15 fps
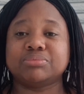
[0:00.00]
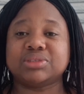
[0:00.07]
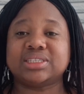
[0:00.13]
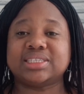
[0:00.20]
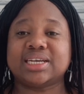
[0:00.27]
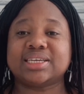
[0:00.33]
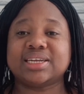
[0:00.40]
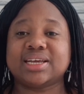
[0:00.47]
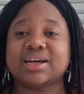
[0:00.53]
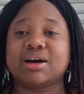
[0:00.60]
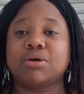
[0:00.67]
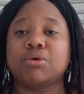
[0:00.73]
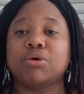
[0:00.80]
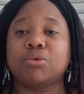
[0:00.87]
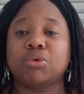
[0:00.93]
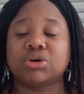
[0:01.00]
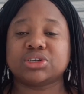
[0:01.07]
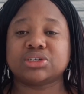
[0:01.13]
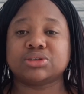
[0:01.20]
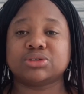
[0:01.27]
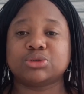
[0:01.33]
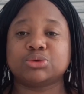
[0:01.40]
technical
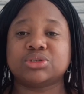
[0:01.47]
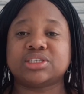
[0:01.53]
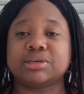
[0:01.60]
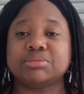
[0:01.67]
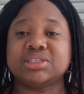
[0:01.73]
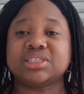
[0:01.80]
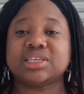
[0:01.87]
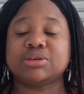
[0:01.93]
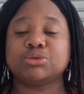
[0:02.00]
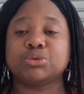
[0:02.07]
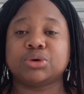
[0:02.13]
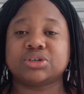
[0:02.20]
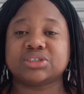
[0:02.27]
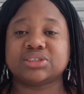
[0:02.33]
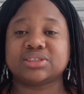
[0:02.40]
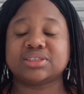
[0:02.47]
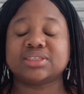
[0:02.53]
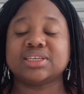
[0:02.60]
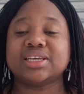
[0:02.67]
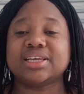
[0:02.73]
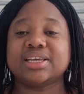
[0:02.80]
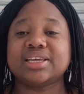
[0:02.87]
workers, so semi-skilled
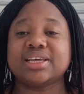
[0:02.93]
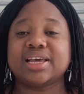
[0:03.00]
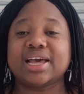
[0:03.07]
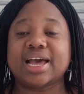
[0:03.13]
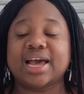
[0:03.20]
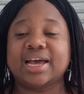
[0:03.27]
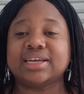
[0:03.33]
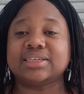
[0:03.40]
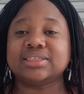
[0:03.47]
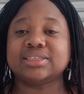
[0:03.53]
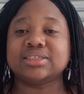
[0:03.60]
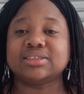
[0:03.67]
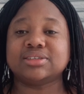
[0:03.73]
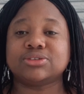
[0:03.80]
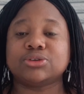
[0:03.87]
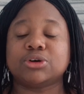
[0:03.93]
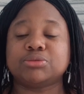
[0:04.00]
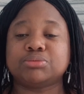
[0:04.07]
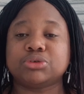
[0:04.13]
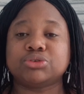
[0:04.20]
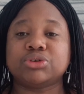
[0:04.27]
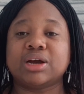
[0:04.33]
workers. And the third
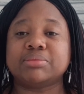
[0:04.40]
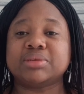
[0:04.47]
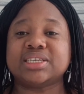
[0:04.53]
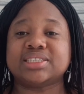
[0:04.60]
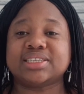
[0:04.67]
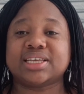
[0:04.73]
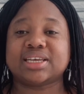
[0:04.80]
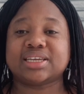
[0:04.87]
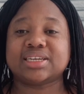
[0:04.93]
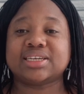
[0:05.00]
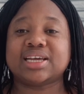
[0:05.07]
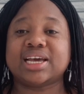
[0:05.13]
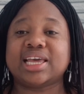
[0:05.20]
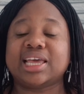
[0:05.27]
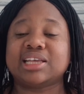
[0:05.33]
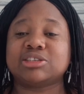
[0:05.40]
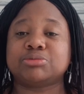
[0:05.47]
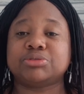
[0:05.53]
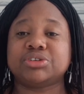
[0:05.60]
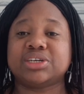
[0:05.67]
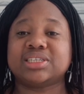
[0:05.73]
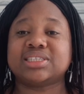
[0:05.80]
program is the Canada
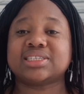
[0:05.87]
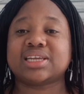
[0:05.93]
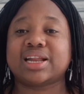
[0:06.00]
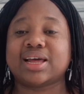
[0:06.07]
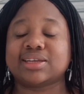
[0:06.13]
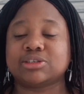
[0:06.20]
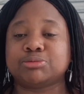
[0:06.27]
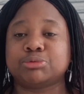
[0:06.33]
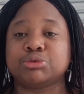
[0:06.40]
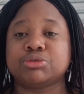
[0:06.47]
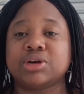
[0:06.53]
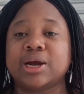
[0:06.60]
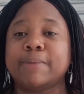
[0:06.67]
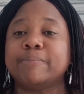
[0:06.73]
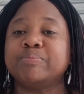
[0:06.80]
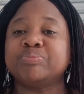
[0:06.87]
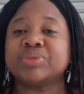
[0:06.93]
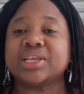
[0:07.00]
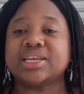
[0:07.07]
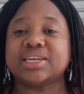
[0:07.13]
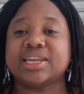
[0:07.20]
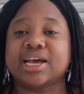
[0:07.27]
Experience Class Program.
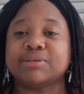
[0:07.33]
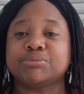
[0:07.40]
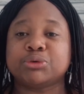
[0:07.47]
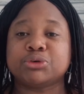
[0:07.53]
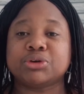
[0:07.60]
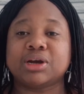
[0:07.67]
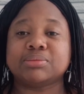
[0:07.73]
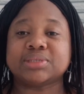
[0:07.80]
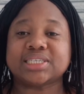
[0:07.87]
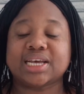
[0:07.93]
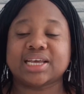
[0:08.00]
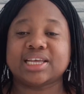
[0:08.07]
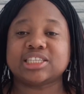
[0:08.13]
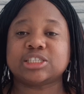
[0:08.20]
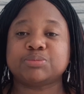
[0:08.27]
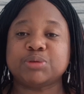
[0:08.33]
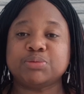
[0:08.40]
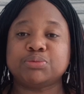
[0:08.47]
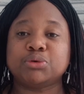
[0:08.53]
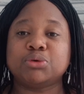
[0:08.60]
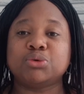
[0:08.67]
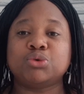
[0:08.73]
That program targets
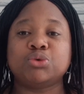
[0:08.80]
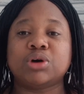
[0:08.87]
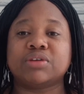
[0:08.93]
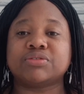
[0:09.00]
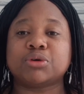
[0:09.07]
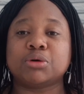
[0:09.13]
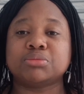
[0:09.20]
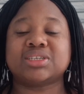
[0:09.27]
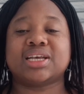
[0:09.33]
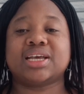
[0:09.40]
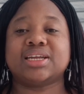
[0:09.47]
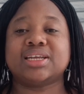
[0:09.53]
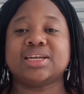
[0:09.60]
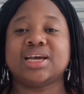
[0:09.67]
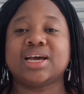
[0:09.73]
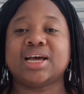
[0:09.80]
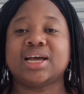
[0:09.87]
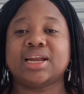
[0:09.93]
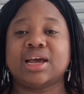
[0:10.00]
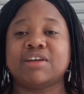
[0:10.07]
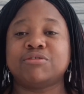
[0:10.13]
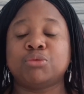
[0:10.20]
people who have come to Canada
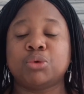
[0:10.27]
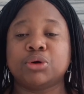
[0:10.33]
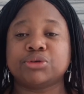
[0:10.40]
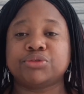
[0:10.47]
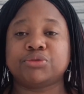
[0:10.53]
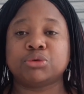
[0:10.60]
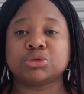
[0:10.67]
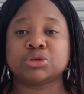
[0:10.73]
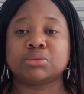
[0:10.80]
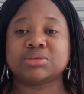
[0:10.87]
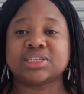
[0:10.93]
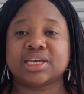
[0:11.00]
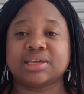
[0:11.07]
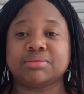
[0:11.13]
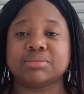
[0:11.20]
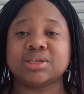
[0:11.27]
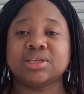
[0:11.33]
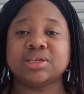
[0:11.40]
and have worked for some time.